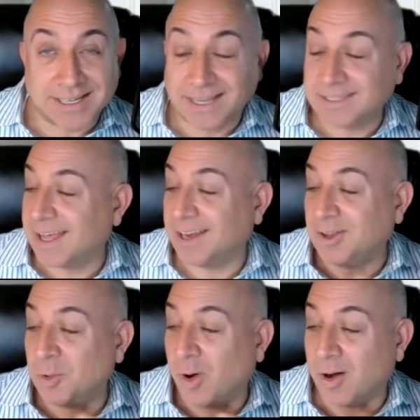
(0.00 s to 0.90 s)
And I
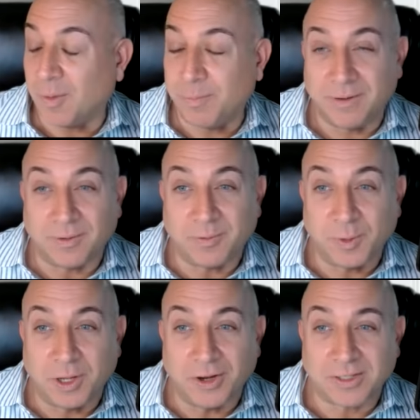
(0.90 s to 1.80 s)
sense that you are a bit
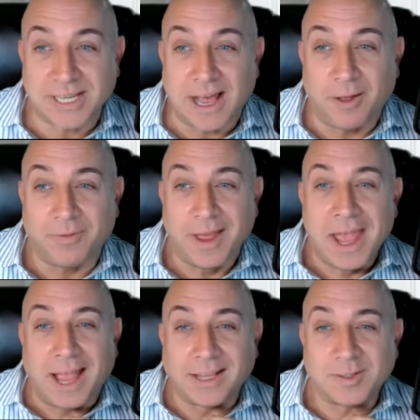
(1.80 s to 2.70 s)
of a foodie
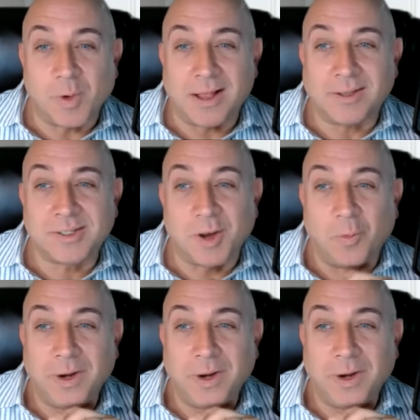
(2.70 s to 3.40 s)
yourself as well.